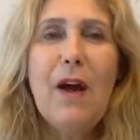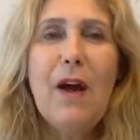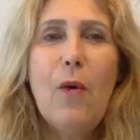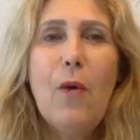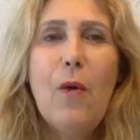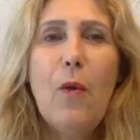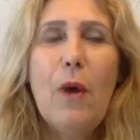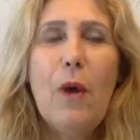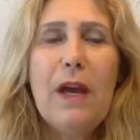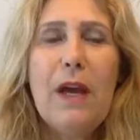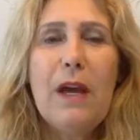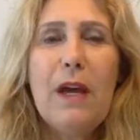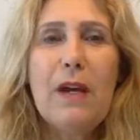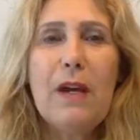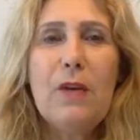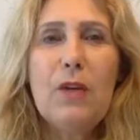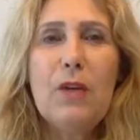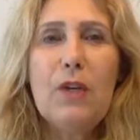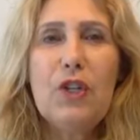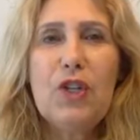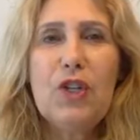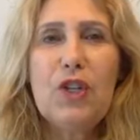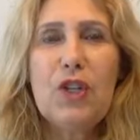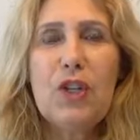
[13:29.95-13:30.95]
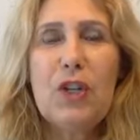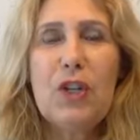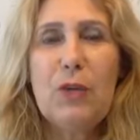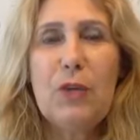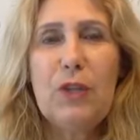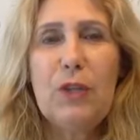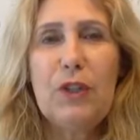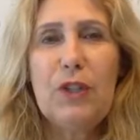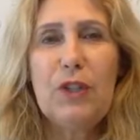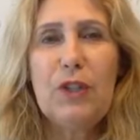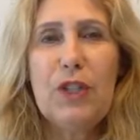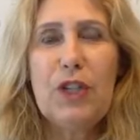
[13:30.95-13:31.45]
which it
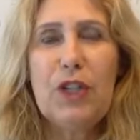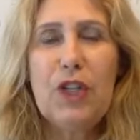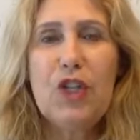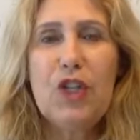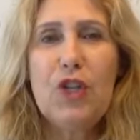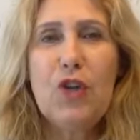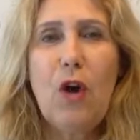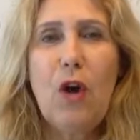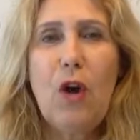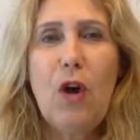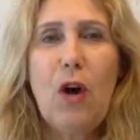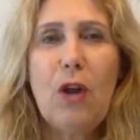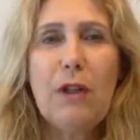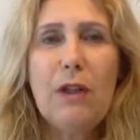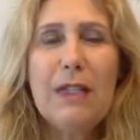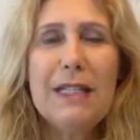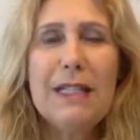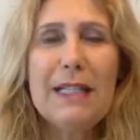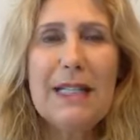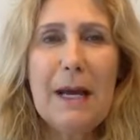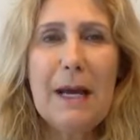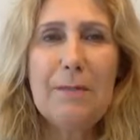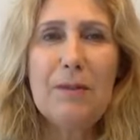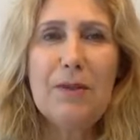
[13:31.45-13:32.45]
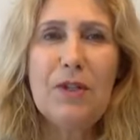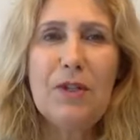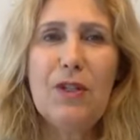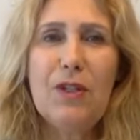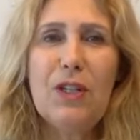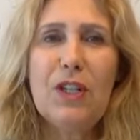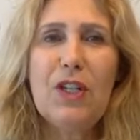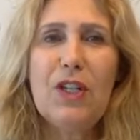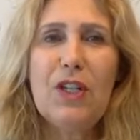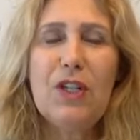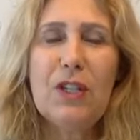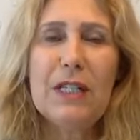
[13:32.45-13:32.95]
will teach you all the steps you
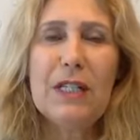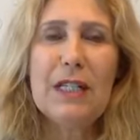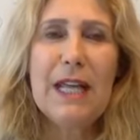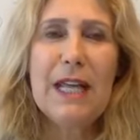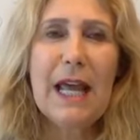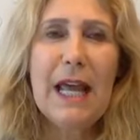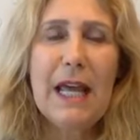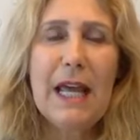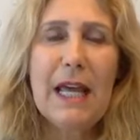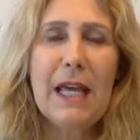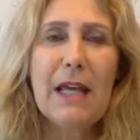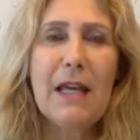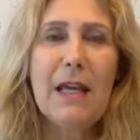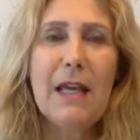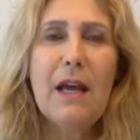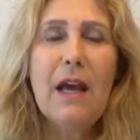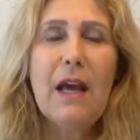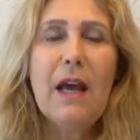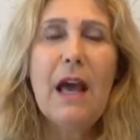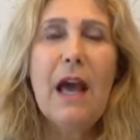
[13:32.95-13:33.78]
need to take